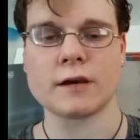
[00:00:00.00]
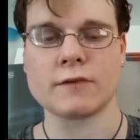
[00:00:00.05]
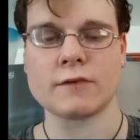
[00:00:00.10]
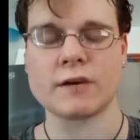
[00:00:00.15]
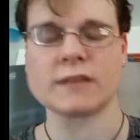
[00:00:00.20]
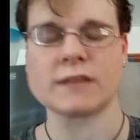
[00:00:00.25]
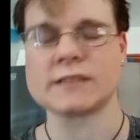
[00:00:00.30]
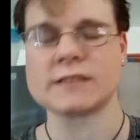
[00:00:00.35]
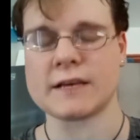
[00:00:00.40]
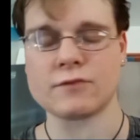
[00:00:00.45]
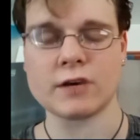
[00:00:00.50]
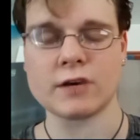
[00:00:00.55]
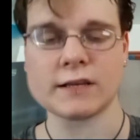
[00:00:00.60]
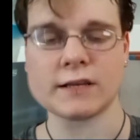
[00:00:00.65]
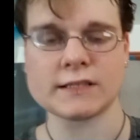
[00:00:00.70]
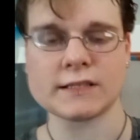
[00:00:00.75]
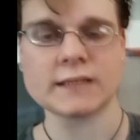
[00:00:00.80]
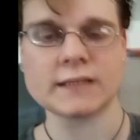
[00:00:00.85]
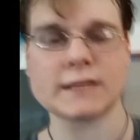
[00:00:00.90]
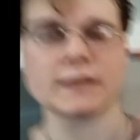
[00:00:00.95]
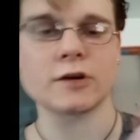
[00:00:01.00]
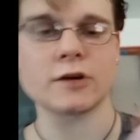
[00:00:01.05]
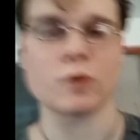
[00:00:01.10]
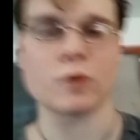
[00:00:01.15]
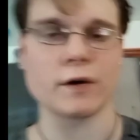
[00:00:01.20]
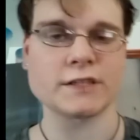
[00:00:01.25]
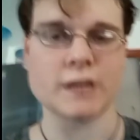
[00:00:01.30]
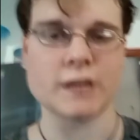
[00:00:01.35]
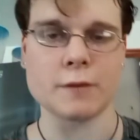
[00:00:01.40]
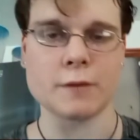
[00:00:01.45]
if you guys, if you guys like to get a
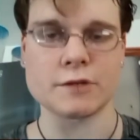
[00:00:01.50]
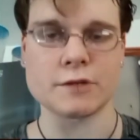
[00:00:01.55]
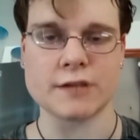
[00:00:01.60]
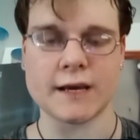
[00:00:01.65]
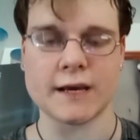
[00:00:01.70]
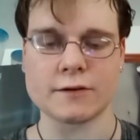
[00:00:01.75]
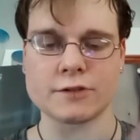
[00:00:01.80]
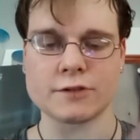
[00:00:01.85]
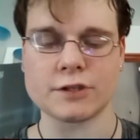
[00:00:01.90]
quick shot on my channel,